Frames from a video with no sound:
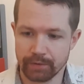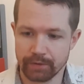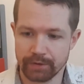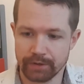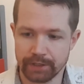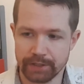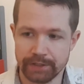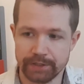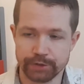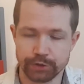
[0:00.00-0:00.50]

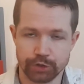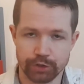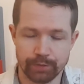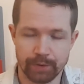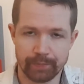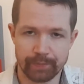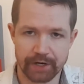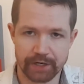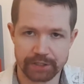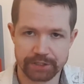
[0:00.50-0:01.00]

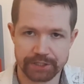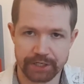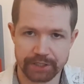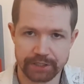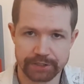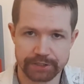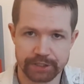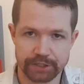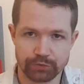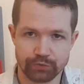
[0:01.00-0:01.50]
German beer
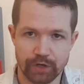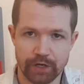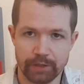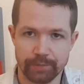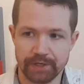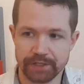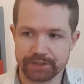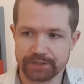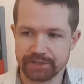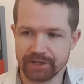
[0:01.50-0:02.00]
styles as well,
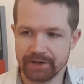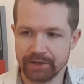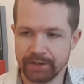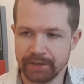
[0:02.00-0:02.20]
but